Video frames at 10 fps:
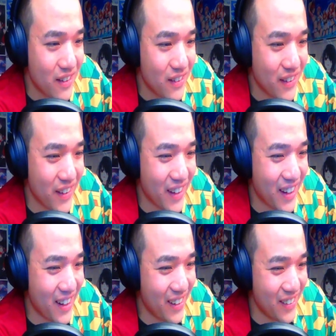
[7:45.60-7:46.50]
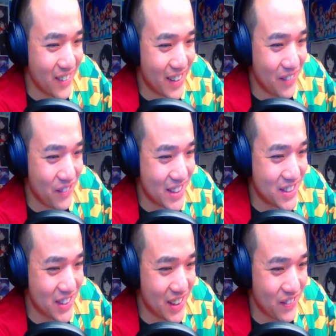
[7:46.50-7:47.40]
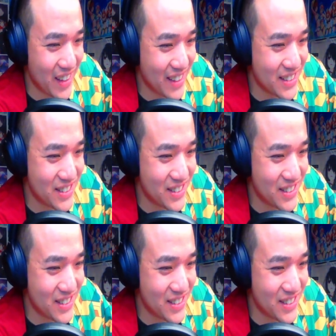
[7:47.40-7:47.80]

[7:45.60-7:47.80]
Yo, look at Mitsuri, man.